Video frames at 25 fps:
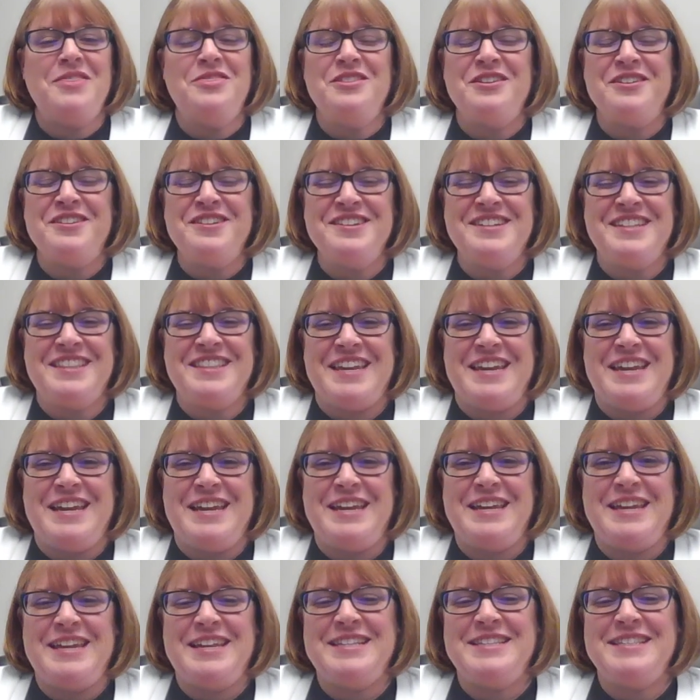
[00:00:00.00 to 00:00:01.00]
Third
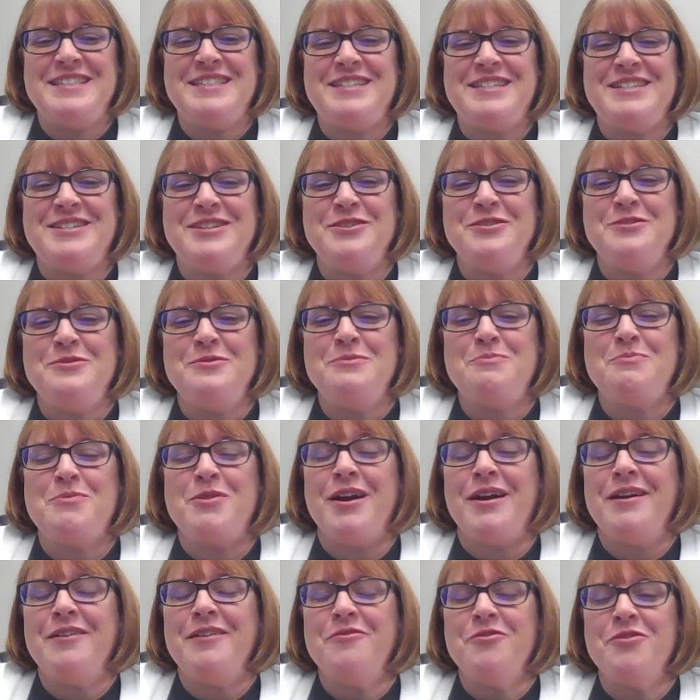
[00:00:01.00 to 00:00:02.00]
thing is to
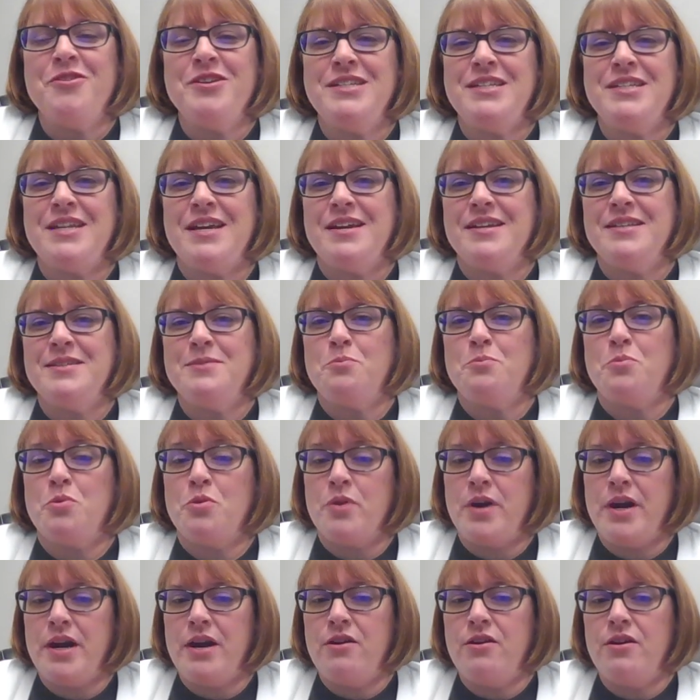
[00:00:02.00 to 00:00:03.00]
prioritize
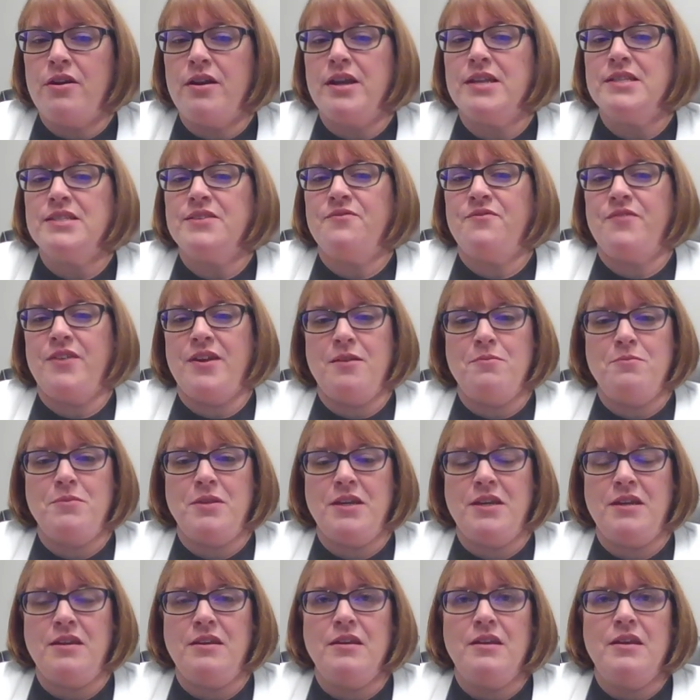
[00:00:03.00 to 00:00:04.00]
prayer as a
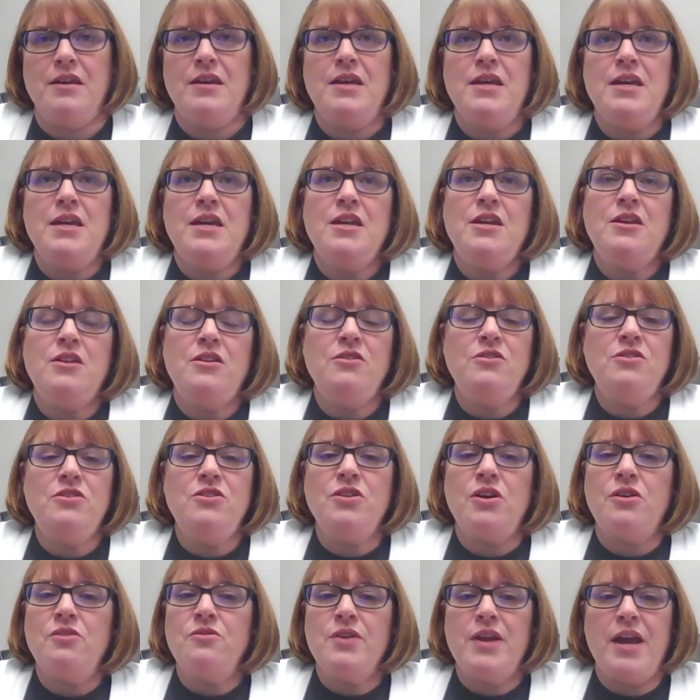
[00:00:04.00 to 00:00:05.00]
family. You
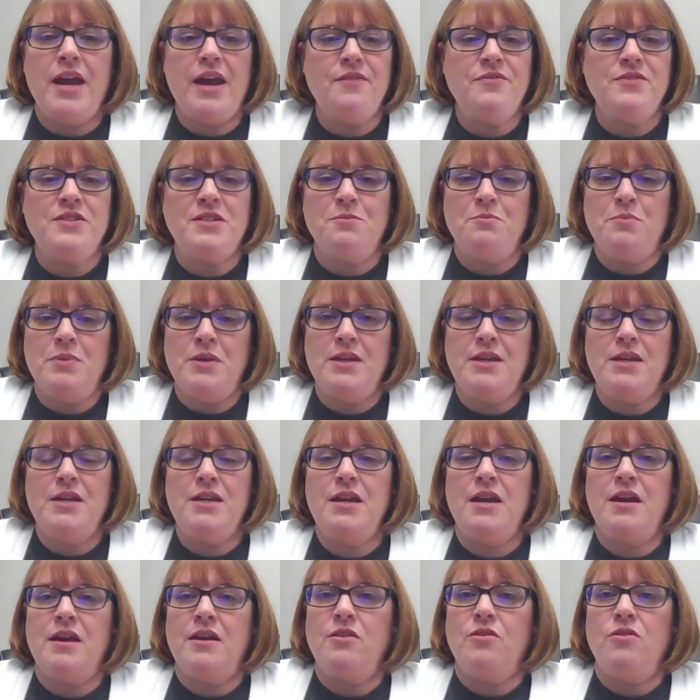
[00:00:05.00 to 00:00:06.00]
don't have to
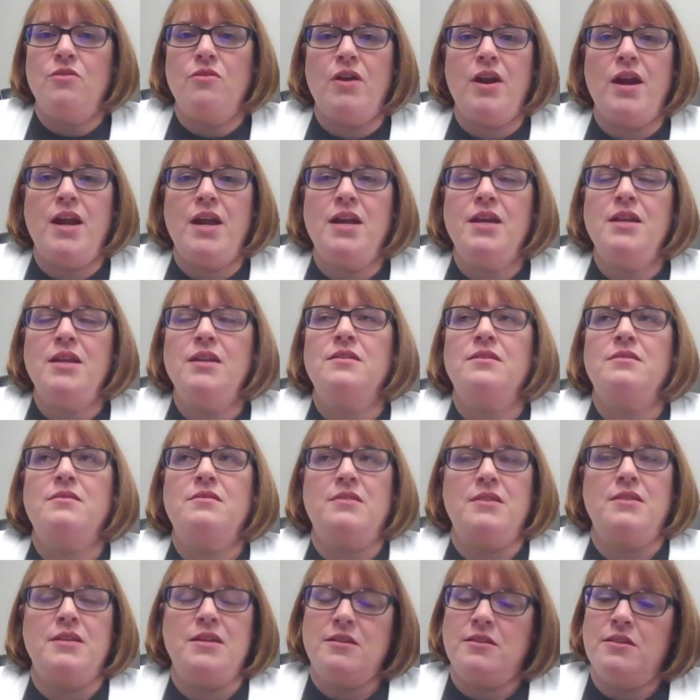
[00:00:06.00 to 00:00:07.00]
be a great
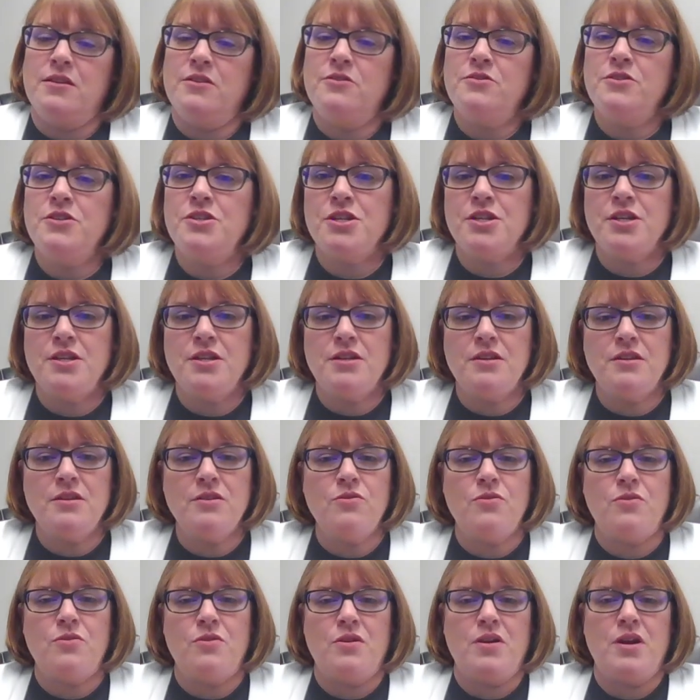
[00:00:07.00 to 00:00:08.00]

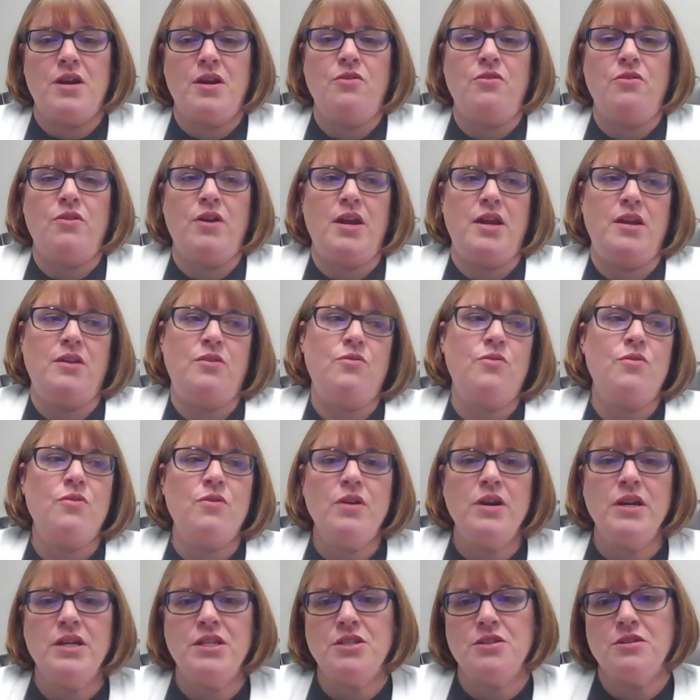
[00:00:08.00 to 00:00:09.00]
theologian or a great
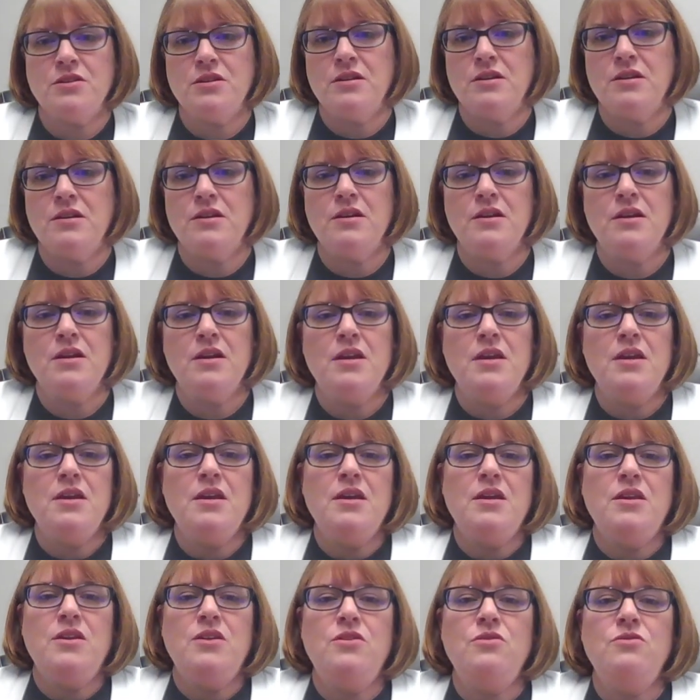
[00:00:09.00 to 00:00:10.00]
orator.
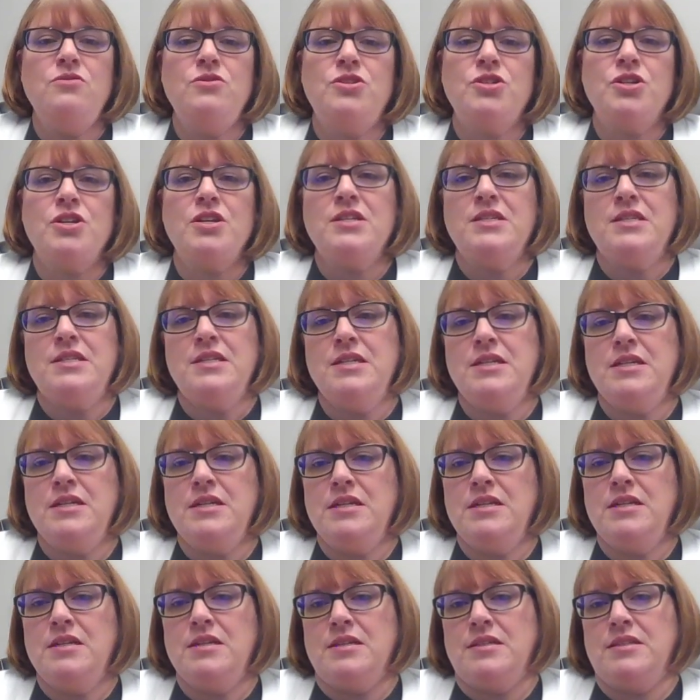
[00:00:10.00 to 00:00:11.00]
You just
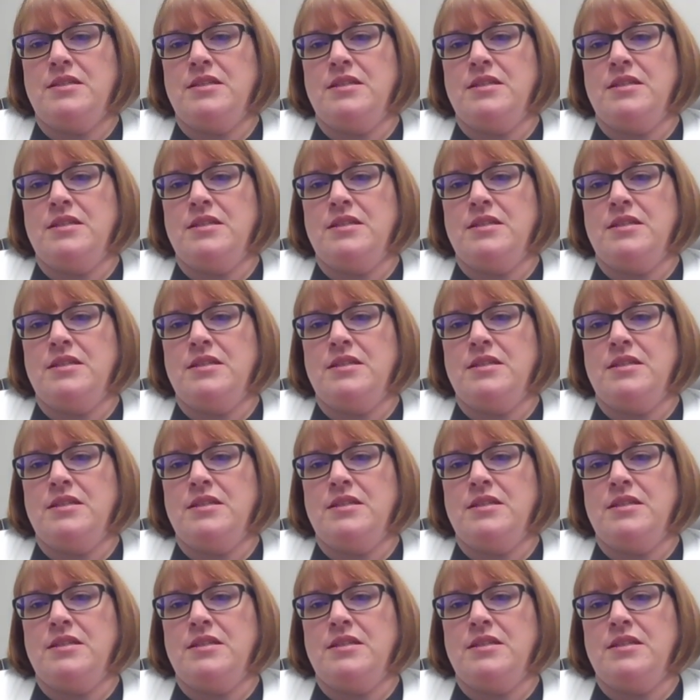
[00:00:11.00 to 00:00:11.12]
need a